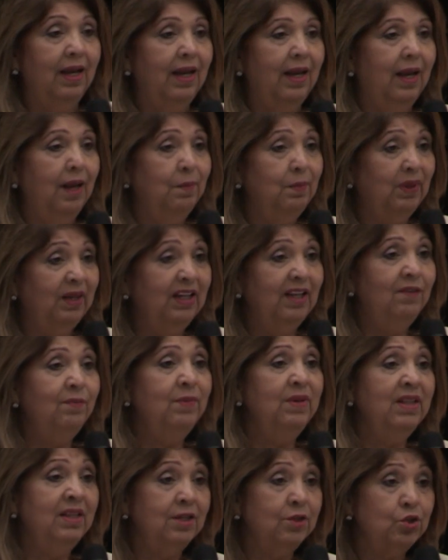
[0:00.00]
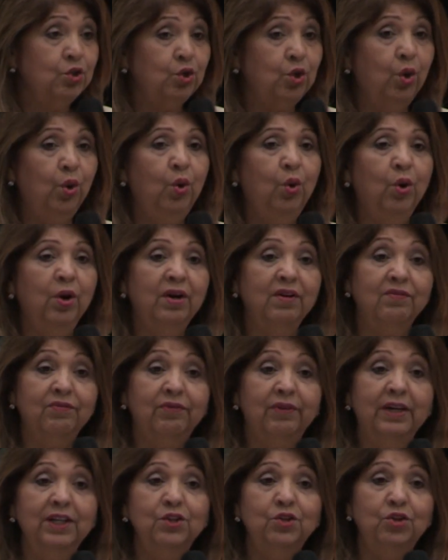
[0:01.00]
And believe me, this cohort of
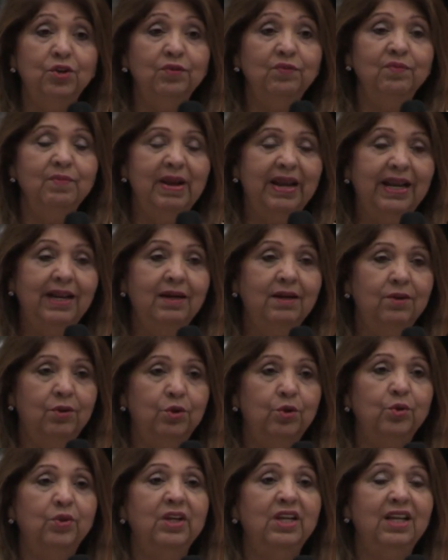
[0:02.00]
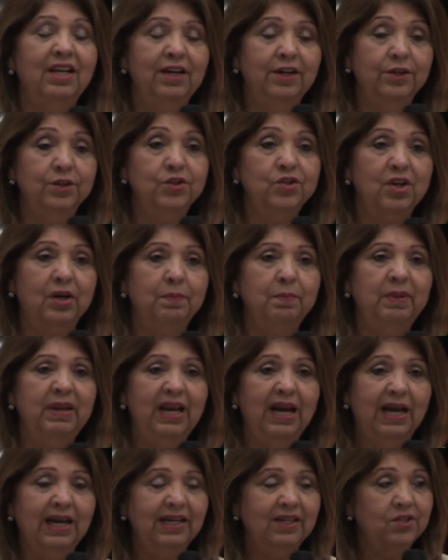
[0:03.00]
friends you've made through the years at
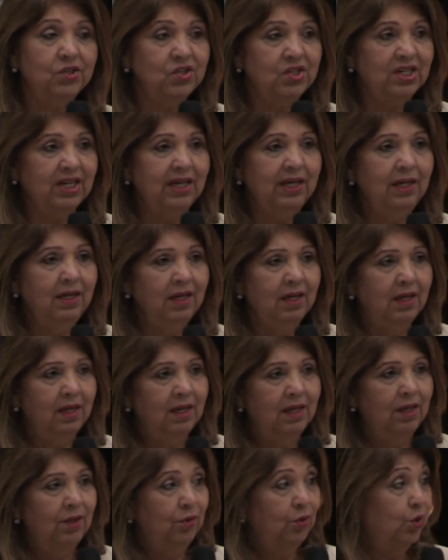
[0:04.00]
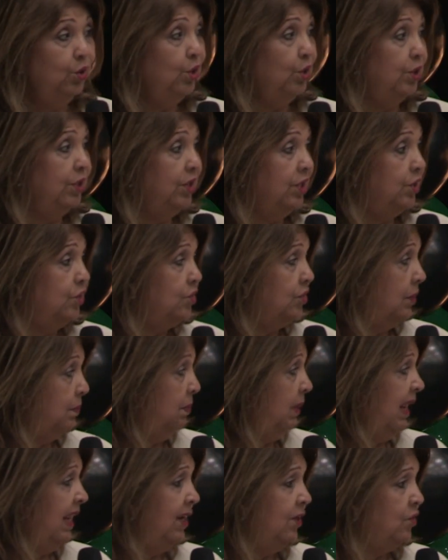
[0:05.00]
BISD, through your years at
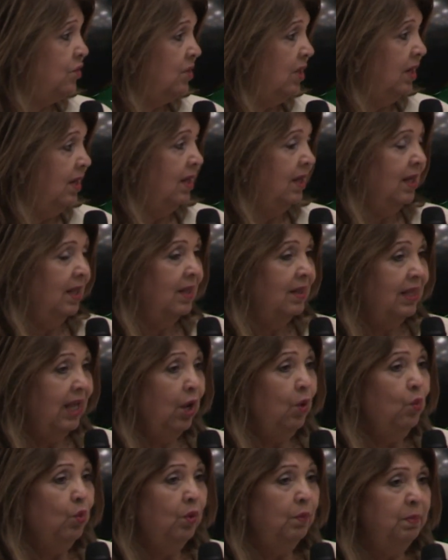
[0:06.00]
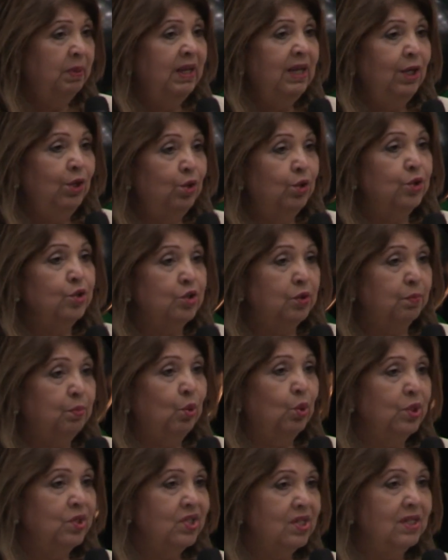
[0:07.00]
PACE, they will be your
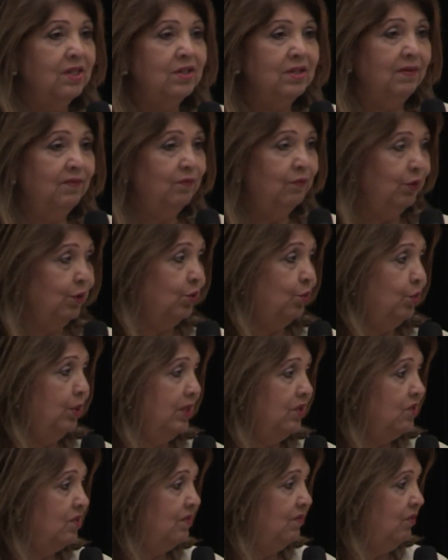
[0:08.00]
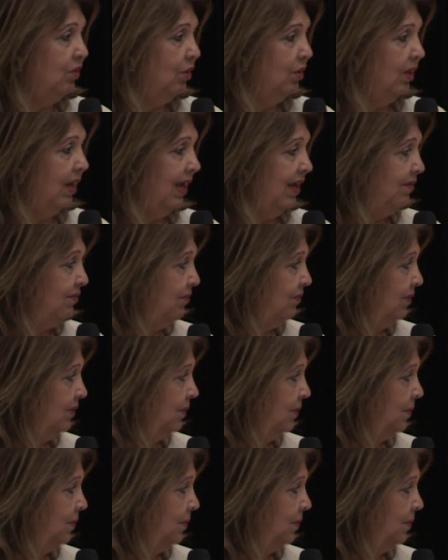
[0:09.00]
support system for the rest of your life.